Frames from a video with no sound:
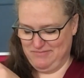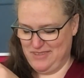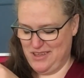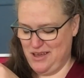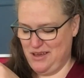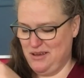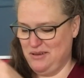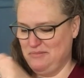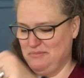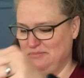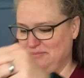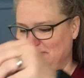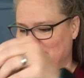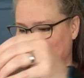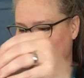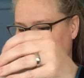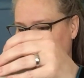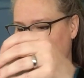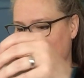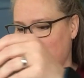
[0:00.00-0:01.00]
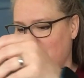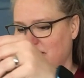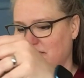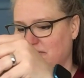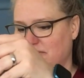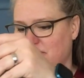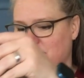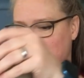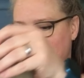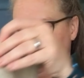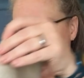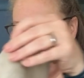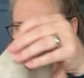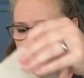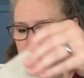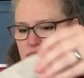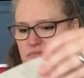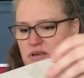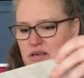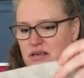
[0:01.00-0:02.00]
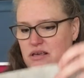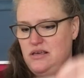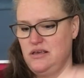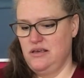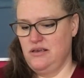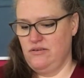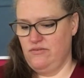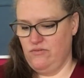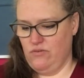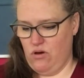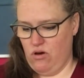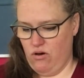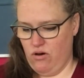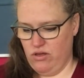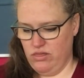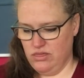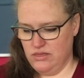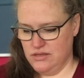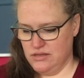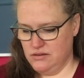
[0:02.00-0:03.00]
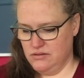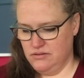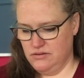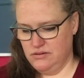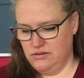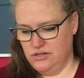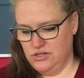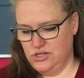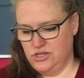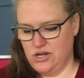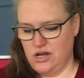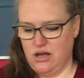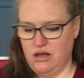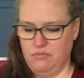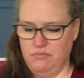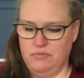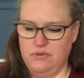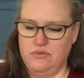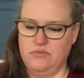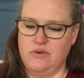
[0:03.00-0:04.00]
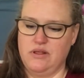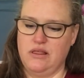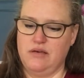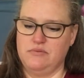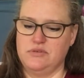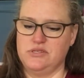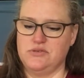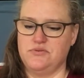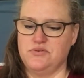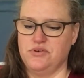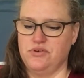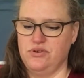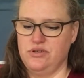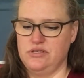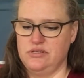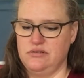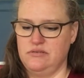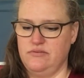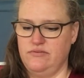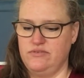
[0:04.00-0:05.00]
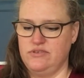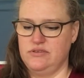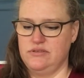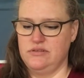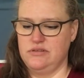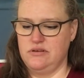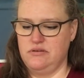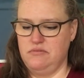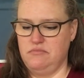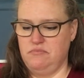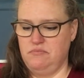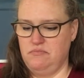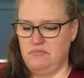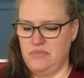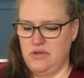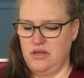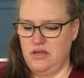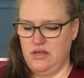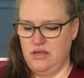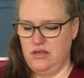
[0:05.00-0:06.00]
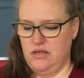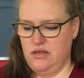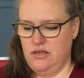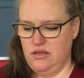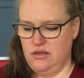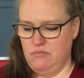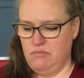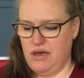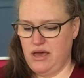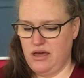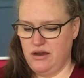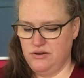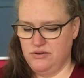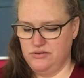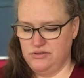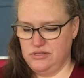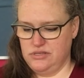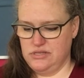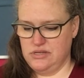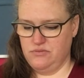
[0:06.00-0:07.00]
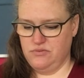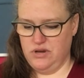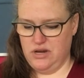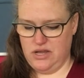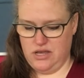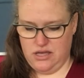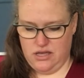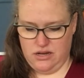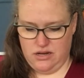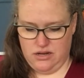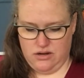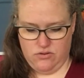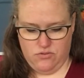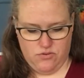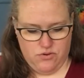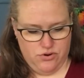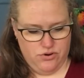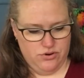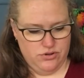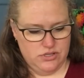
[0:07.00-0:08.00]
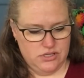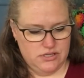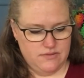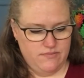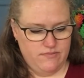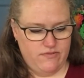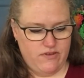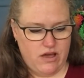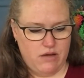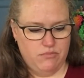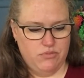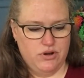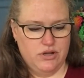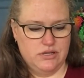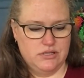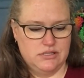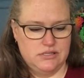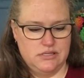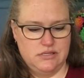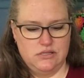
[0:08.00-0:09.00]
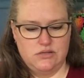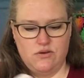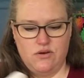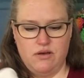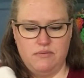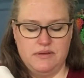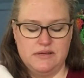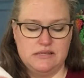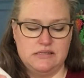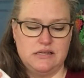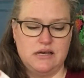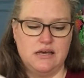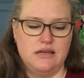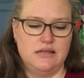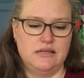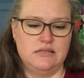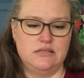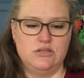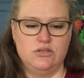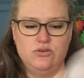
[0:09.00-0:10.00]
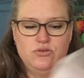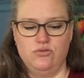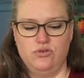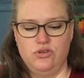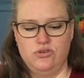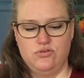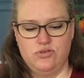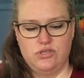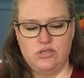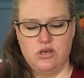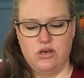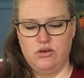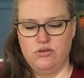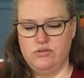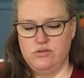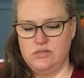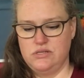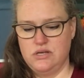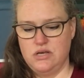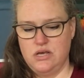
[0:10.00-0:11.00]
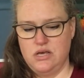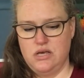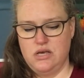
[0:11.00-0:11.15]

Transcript: But yeah, I was on the shop, and while I was ordering some patterns, I went ahead and ordered some fabrics. So I'm excited to use those.